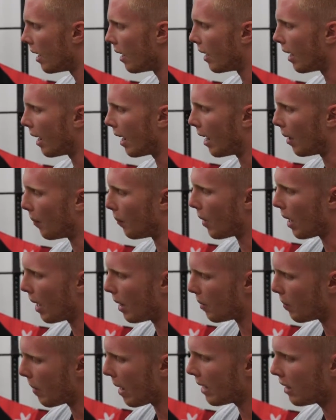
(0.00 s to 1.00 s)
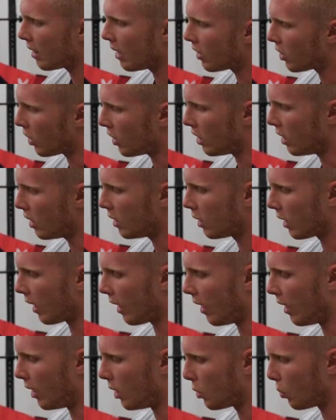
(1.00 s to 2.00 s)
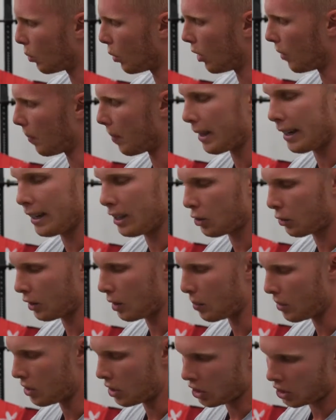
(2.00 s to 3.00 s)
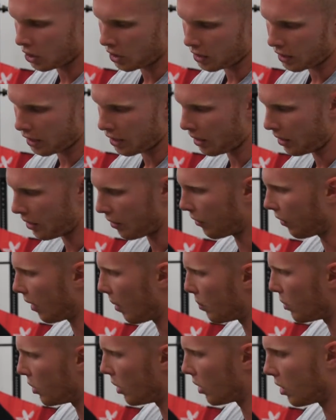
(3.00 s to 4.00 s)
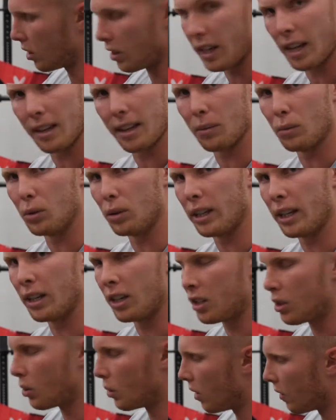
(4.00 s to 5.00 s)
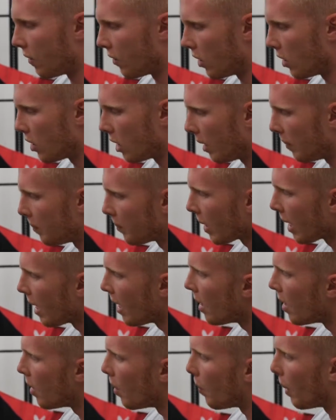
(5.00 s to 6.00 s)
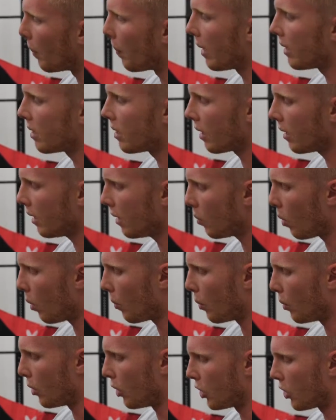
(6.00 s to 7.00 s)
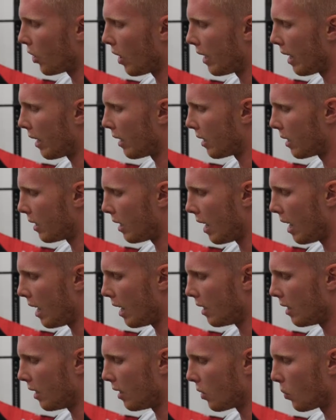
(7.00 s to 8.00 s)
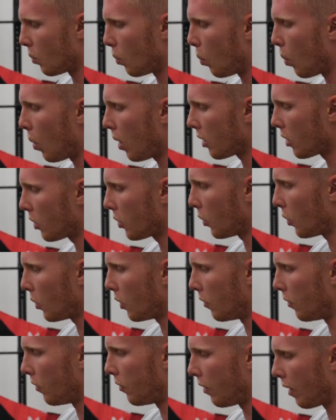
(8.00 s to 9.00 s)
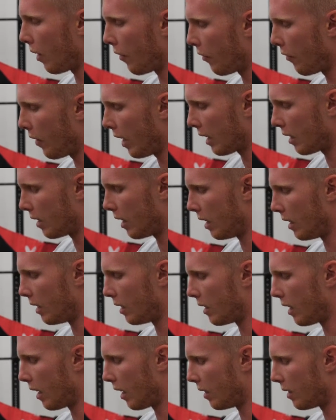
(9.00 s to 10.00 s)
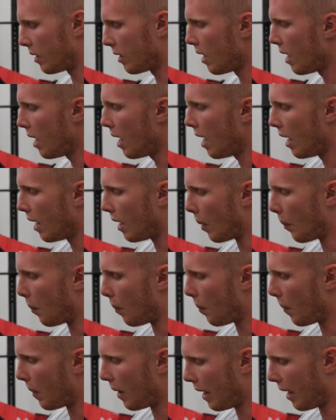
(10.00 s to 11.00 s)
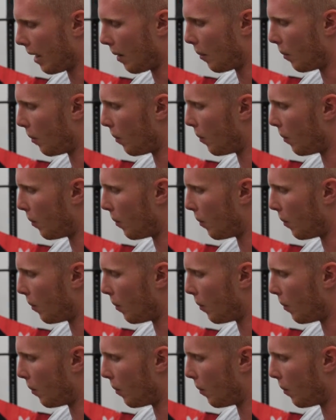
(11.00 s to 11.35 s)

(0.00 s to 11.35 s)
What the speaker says: And the main things I did change were these three positions and then the front position there that we'll get into in the future. But basically what we want to try and understand is what sort of effect these does. Now